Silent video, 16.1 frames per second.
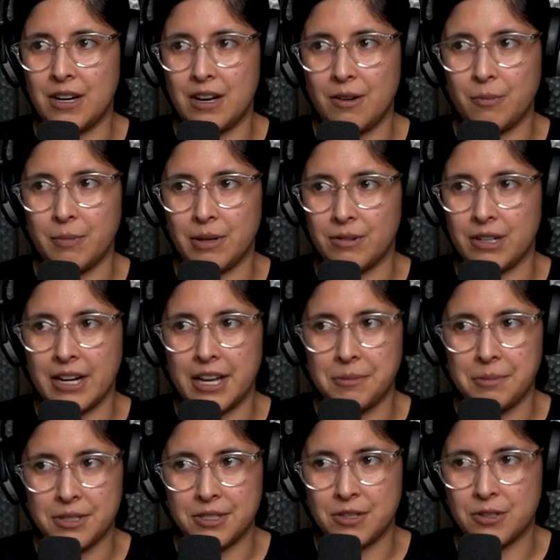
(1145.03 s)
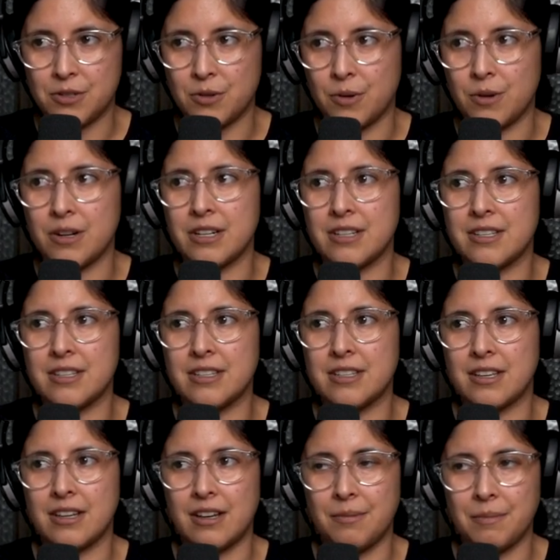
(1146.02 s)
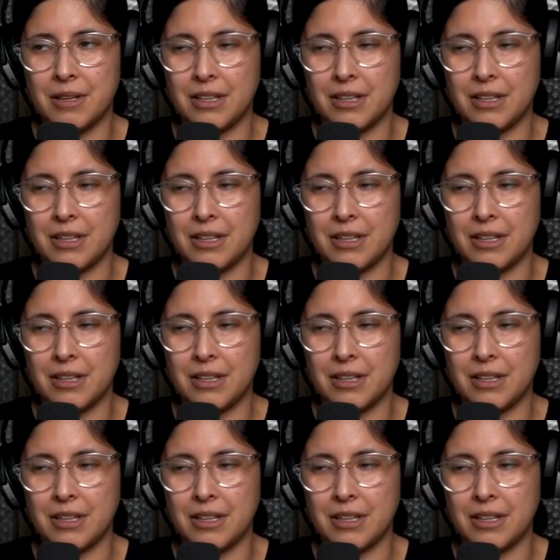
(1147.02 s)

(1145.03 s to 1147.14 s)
um, we were able to source um,